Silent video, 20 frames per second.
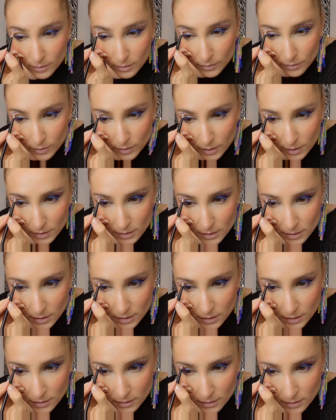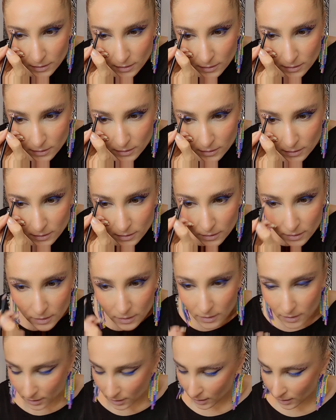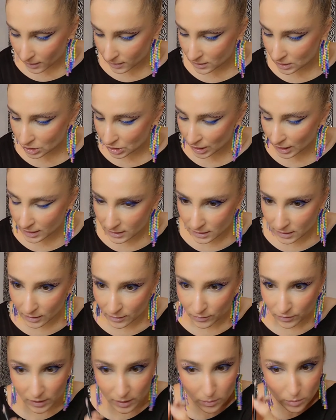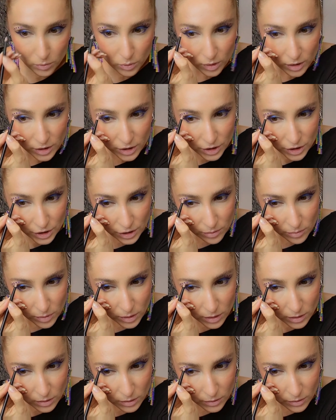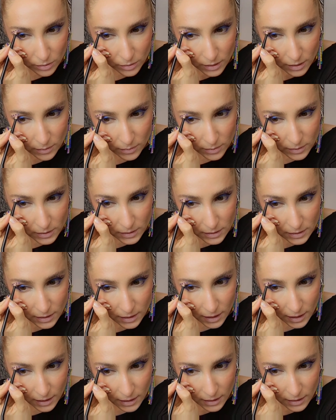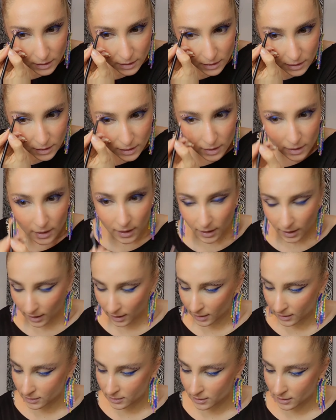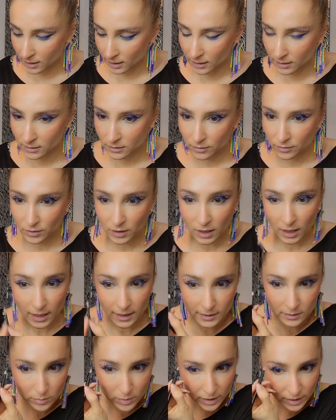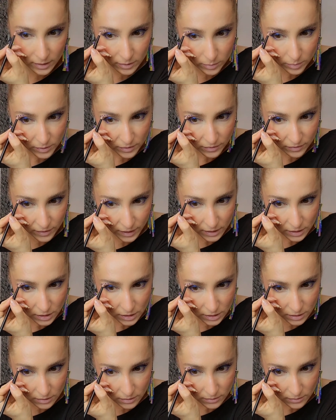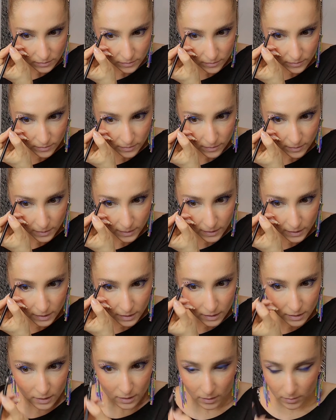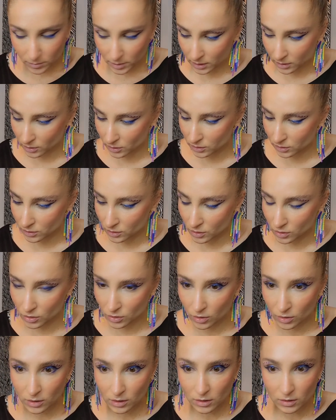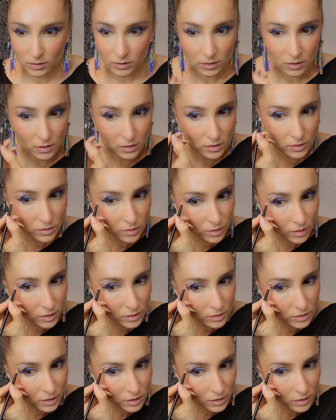don't know if you can see anything. It just gives them more shimmer look, I would say, and kind of hide my imperfection, because the circles is not